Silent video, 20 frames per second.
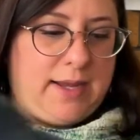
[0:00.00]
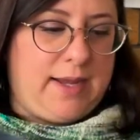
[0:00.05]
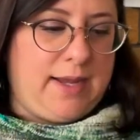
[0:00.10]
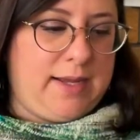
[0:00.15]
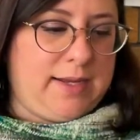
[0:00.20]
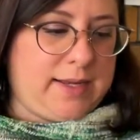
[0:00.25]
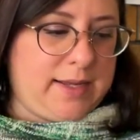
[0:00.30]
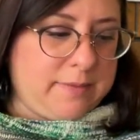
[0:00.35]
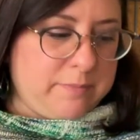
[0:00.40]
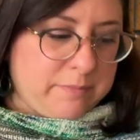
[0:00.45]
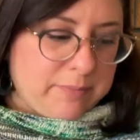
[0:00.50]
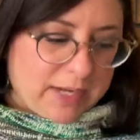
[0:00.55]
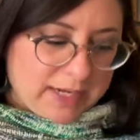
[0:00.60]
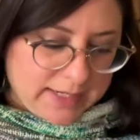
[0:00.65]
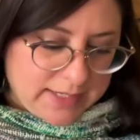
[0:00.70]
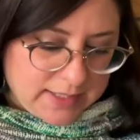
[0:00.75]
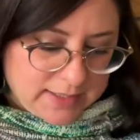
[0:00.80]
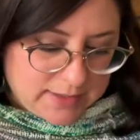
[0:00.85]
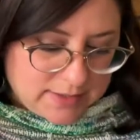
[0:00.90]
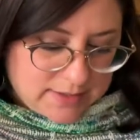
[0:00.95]
And
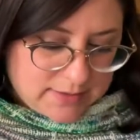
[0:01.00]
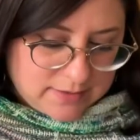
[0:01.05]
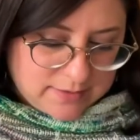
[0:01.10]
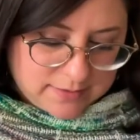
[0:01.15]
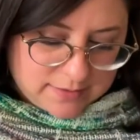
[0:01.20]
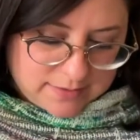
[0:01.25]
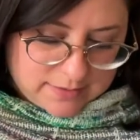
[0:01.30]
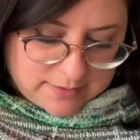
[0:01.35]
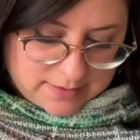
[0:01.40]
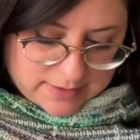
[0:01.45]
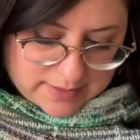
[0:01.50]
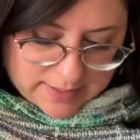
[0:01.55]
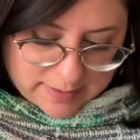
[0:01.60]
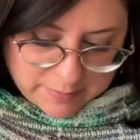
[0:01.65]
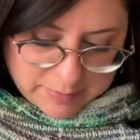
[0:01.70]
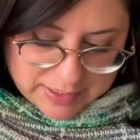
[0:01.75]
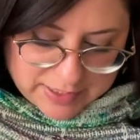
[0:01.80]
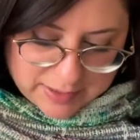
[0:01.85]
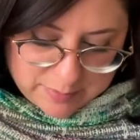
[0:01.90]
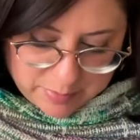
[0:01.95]

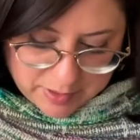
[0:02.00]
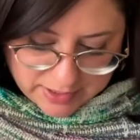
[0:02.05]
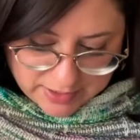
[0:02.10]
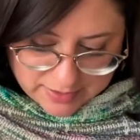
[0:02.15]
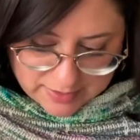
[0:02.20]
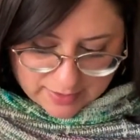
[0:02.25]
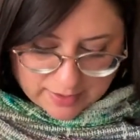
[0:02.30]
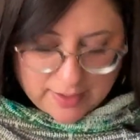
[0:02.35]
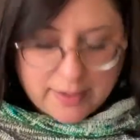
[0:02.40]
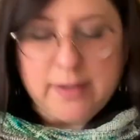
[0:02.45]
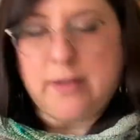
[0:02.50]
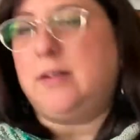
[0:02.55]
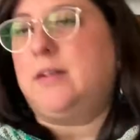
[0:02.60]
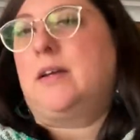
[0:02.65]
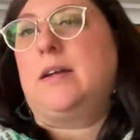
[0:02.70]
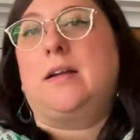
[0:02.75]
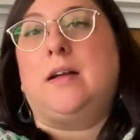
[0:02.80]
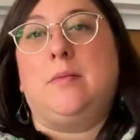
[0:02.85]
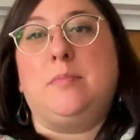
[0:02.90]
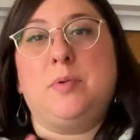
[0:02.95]
I'm keeping an eye on
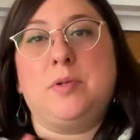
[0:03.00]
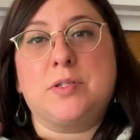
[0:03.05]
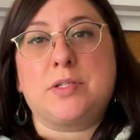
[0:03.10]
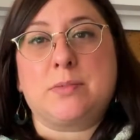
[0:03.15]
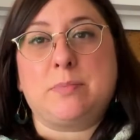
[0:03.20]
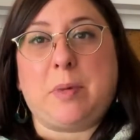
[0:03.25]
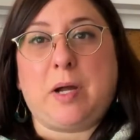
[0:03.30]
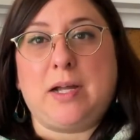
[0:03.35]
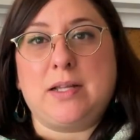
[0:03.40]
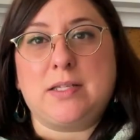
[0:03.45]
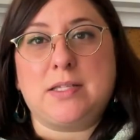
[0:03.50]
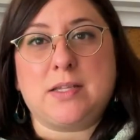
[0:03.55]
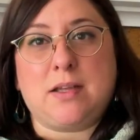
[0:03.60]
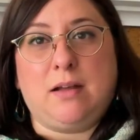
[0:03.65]
a couple spots